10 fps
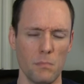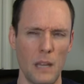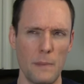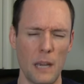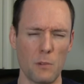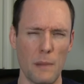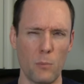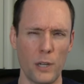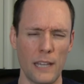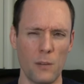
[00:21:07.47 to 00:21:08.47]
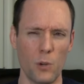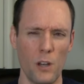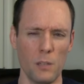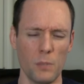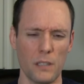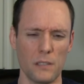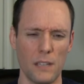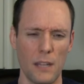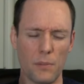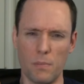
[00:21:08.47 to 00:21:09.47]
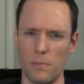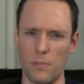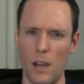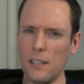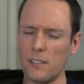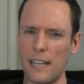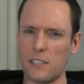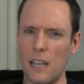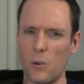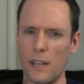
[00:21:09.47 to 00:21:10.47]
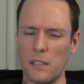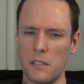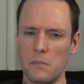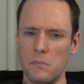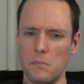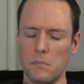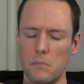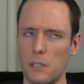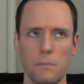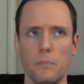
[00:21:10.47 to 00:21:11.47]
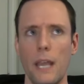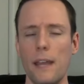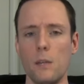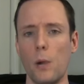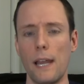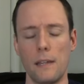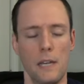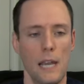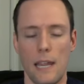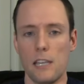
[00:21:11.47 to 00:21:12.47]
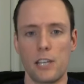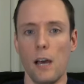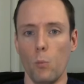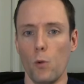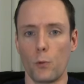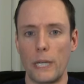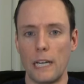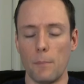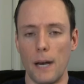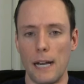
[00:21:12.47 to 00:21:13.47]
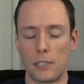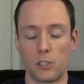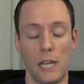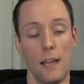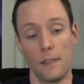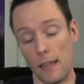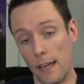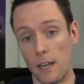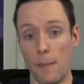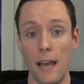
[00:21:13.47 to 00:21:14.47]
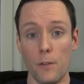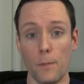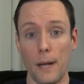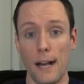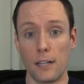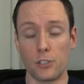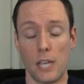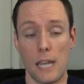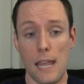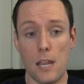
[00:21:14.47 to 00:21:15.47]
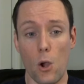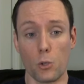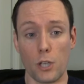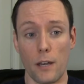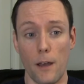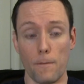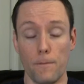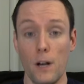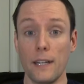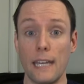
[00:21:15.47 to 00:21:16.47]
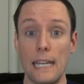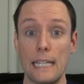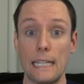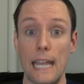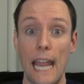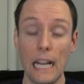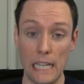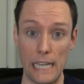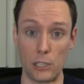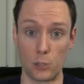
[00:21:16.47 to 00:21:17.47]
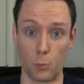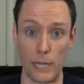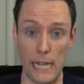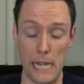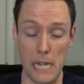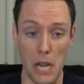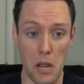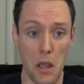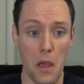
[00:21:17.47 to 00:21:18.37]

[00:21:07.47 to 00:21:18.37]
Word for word: Maybe I'm remembering that wrong, but I thought that's how it ended. Anyway, he's got Wolverine in a box. They let him out of the box. He goes on a fucking killing spree,